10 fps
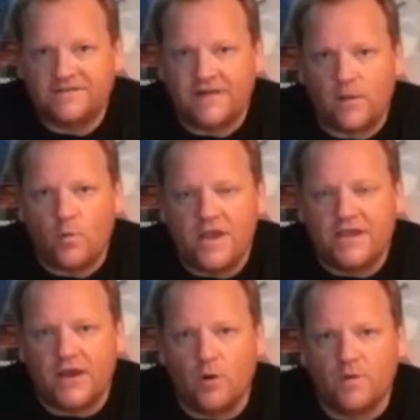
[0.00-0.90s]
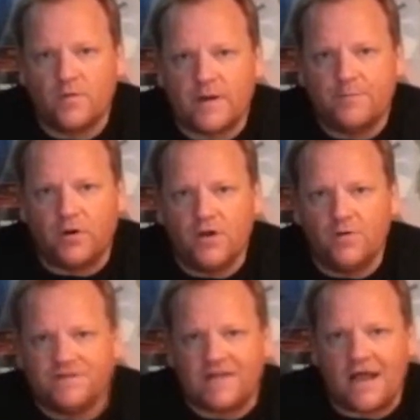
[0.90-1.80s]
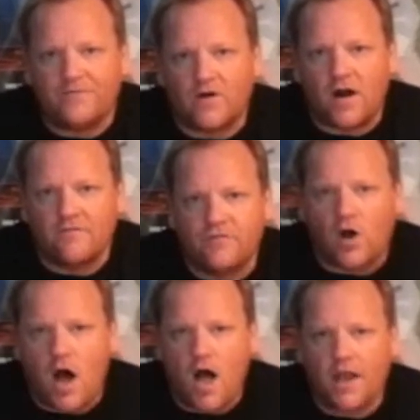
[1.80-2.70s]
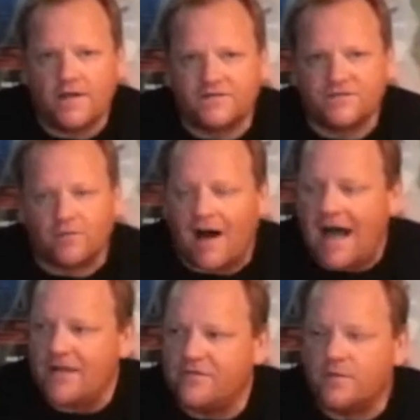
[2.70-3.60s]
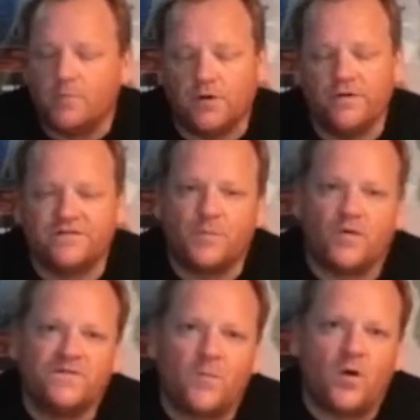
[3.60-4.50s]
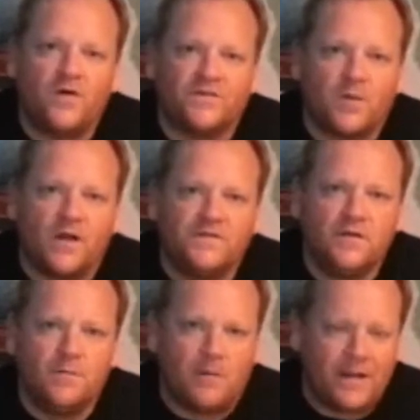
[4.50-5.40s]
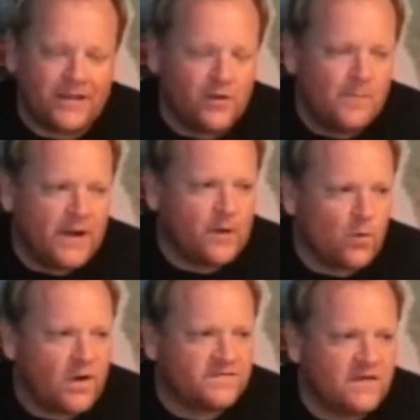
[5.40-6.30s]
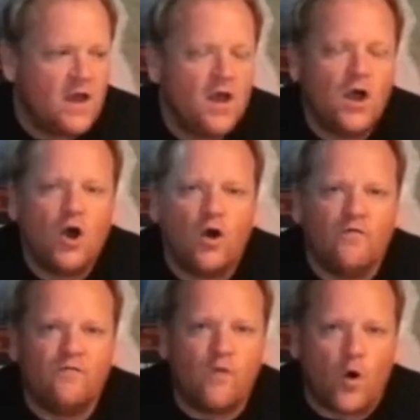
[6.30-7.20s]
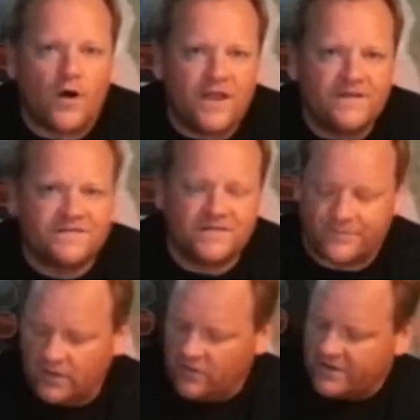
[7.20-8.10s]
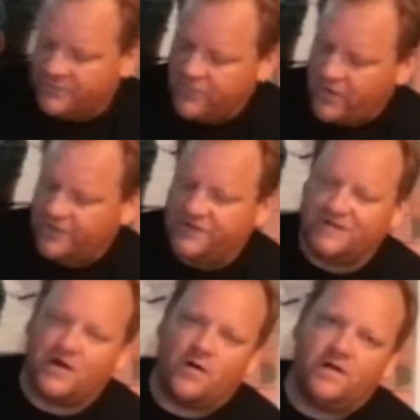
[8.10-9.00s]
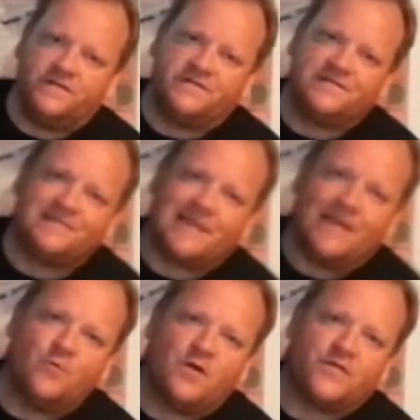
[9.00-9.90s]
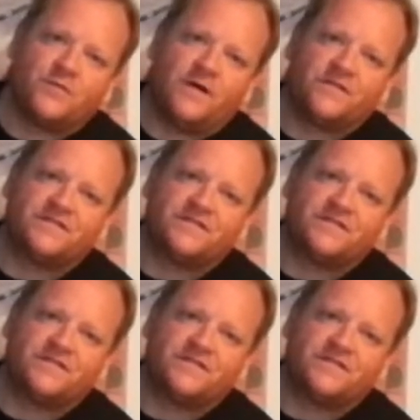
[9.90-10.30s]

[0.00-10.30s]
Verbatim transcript: It's another week here with Rick Ballou. It's time for our vlog. It's live from Ballou Sports Bar, and it's brought to you by my good buddy Russ Vorhis. If you're looking for insurance anywhere throughout the